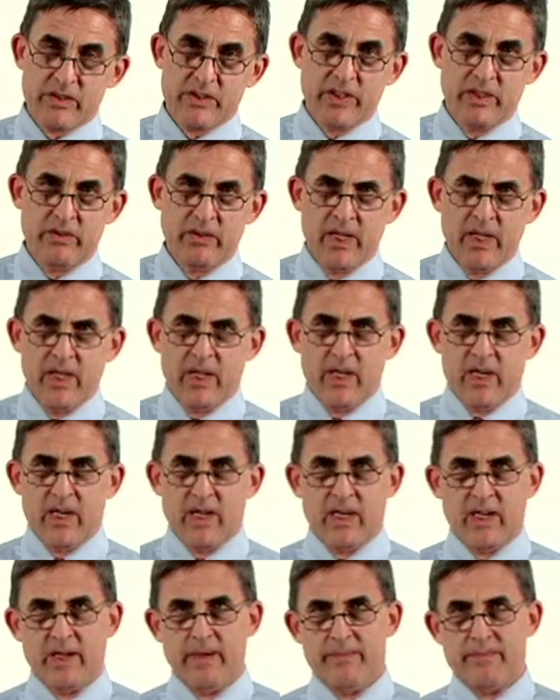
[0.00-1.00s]
So,
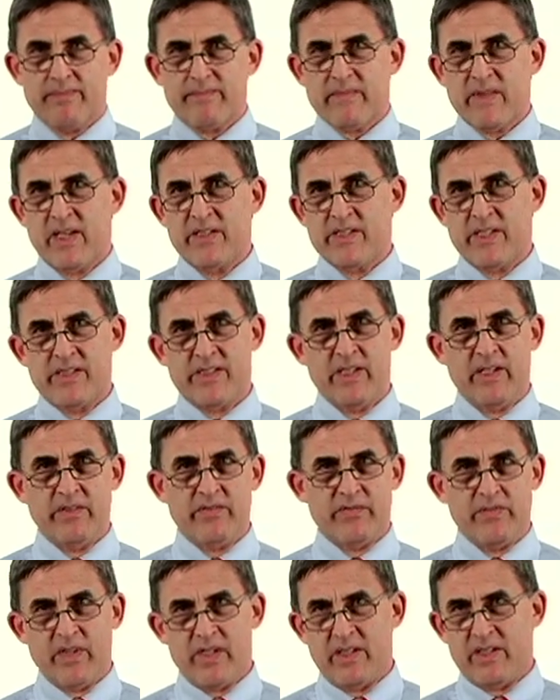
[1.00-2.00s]
as I said,